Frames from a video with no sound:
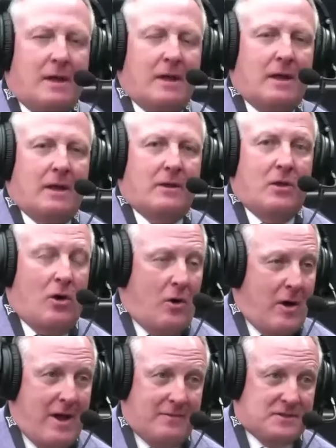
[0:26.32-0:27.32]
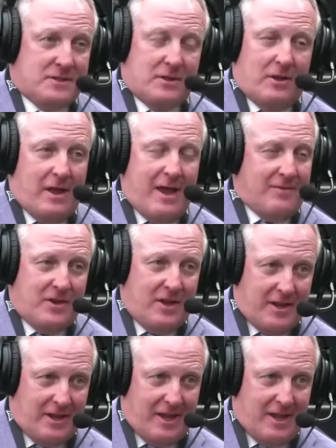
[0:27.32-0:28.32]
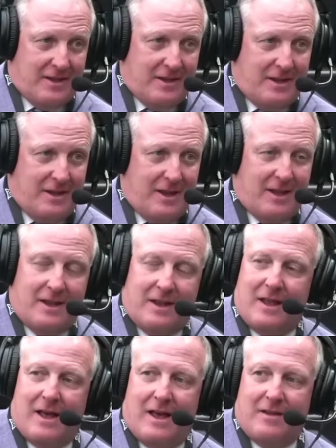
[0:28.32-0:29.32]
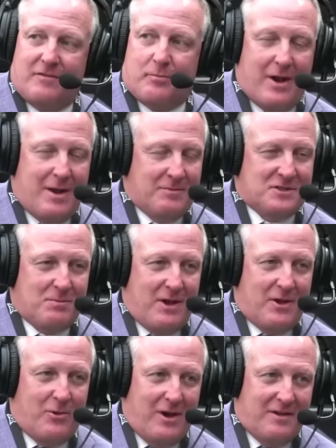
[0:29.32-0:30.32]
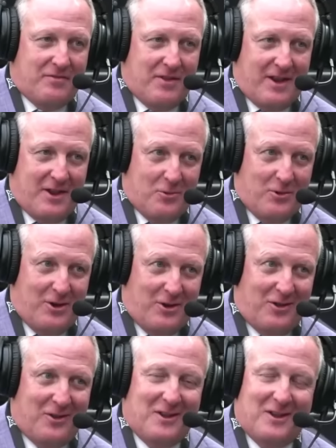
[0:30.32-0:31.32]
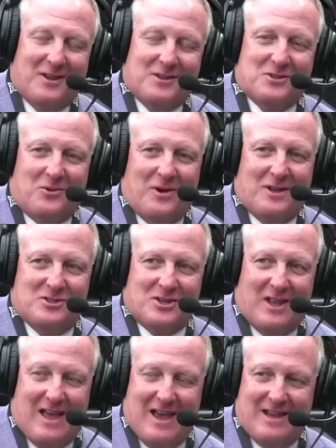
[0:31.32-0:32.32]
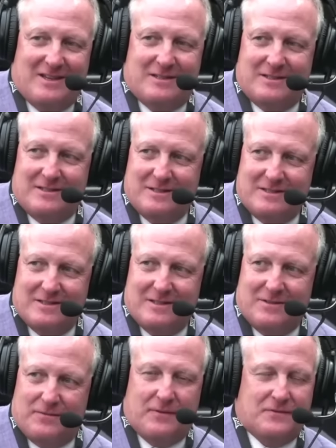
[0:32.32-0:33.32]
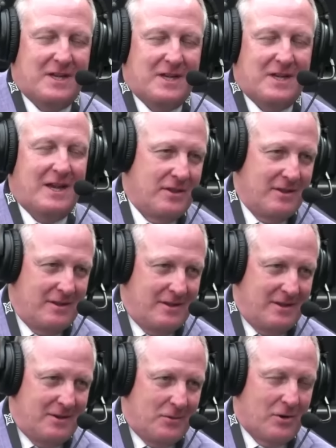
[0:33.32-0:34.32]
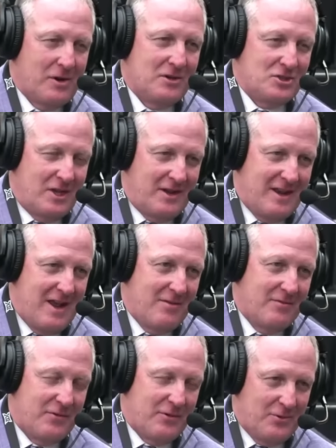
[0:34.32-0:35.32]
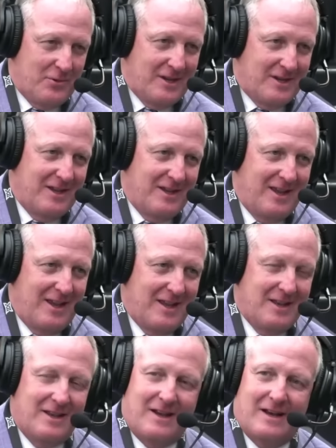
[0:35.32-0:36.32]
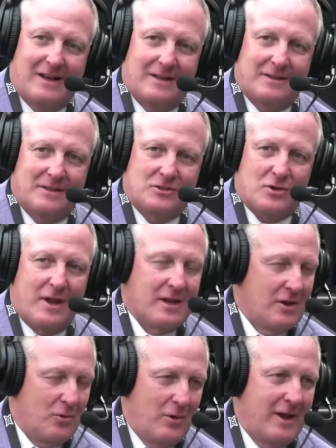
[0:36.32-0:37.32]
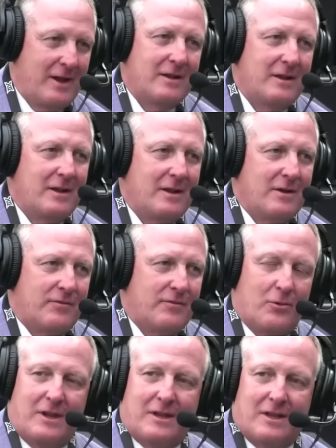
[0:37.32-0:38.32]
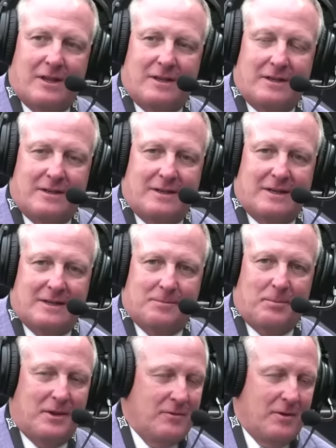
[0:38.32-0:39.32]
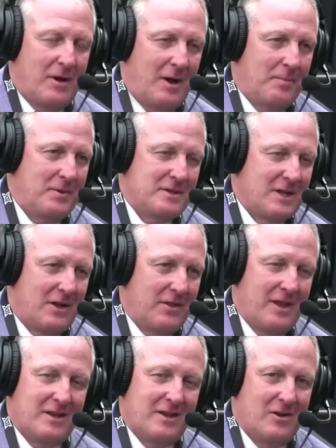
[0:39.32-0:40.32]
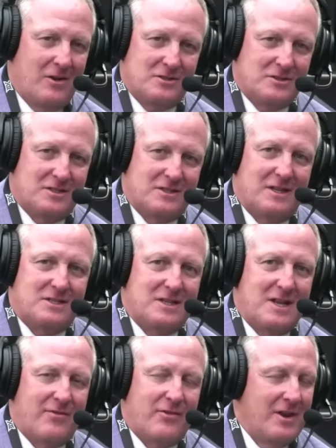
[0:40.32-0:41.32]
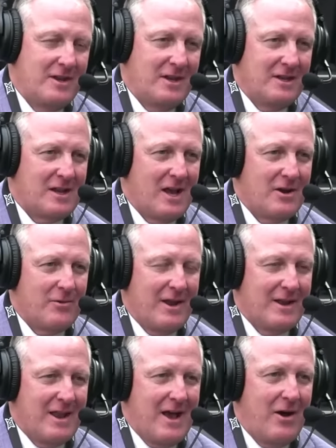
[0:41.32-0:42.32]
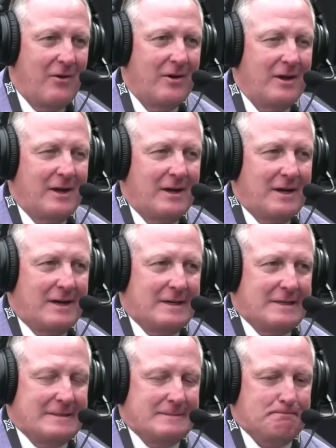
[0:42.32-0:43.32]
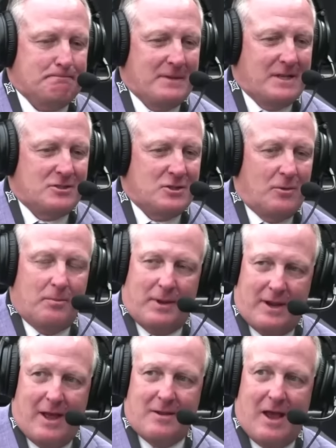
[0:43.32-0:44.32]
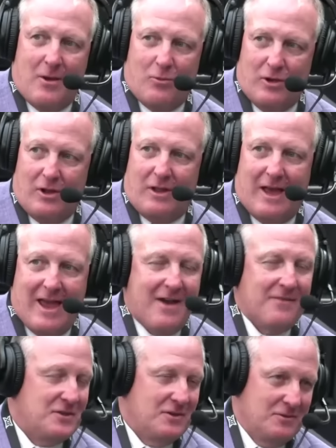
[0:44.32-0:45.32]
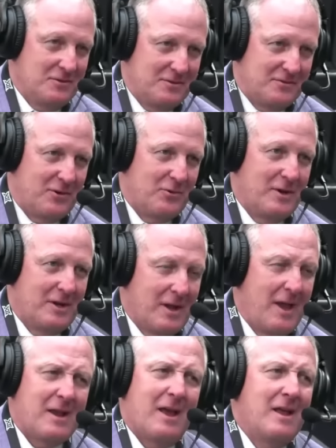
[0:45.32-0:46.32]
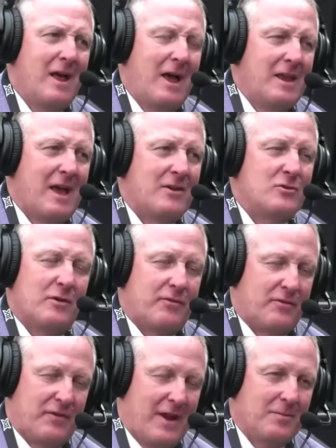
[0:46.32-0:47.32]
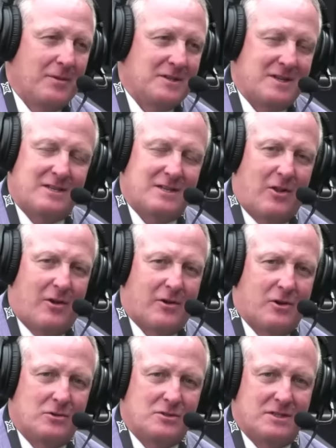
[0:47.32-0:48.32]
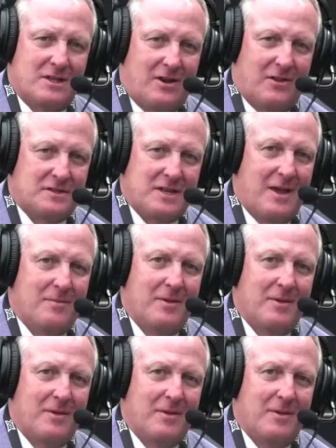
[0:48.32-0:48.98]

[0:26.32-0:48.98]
No, I haven't done it yet, and I've promised my wife that I will. So on July 15th, we're going to shut it down for a week. and try to get away for a week. And but up until then, you know, just it's never ending kind of right now. I have to for a week. You got to do it for families, and I tell our coaches that all the time.